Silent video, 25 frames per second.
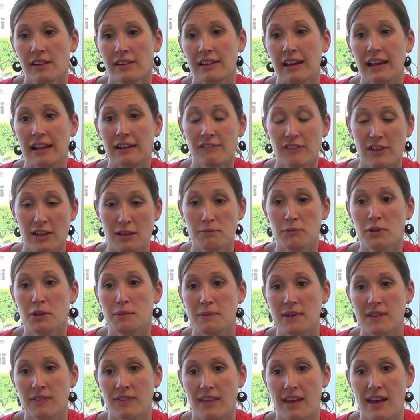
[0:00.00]
kind of
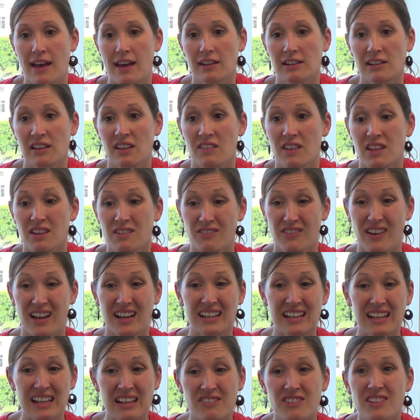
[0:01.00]
implement that, and then
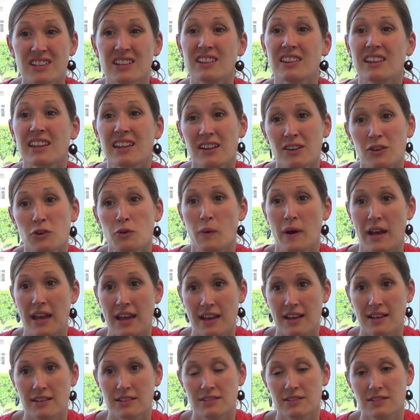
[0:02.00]
find even little
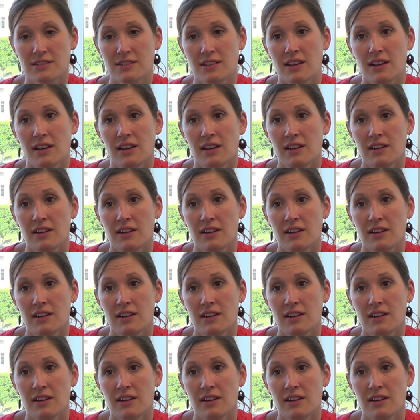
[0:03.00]
ways